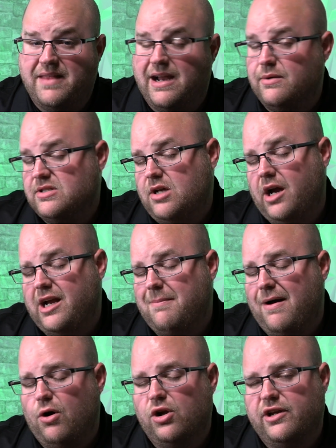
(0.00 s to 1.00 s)
that I was talking
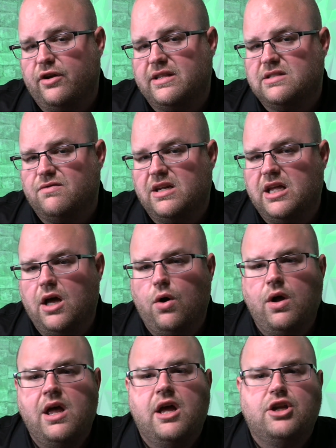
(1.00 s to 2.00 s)
about earlier in this
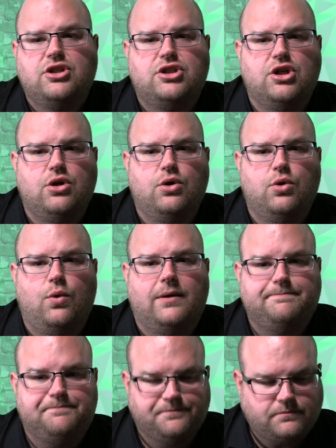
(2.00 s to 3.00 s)
video,
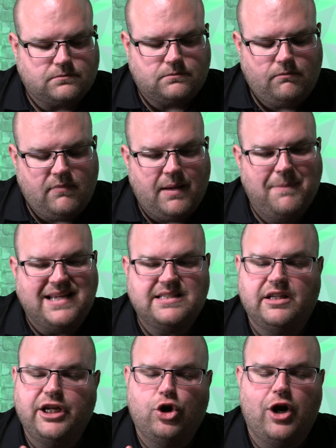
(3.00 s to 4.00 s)
to
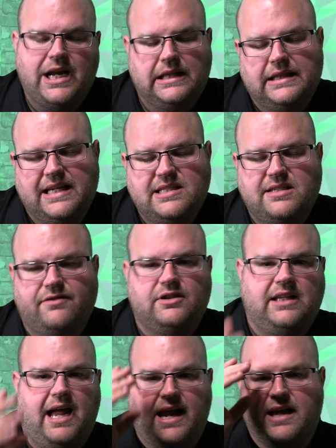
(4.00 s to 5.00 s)
basically create a list of
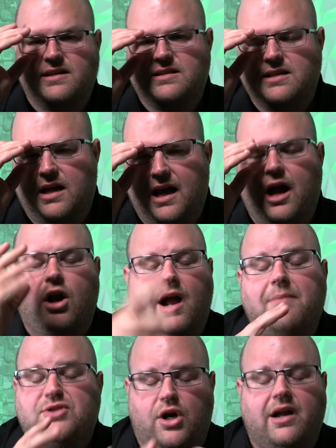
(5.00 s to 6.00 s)

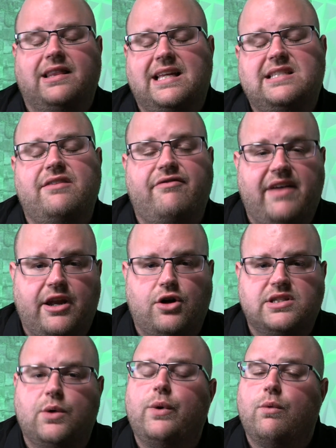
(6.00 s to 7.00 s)
a list of
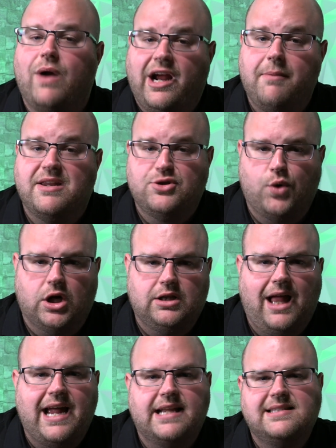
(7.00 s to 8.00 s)
vendors that we recommend to our
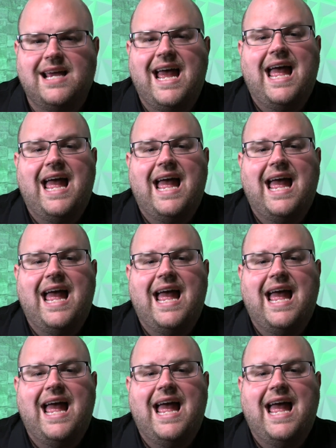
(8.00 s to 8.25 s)
clients.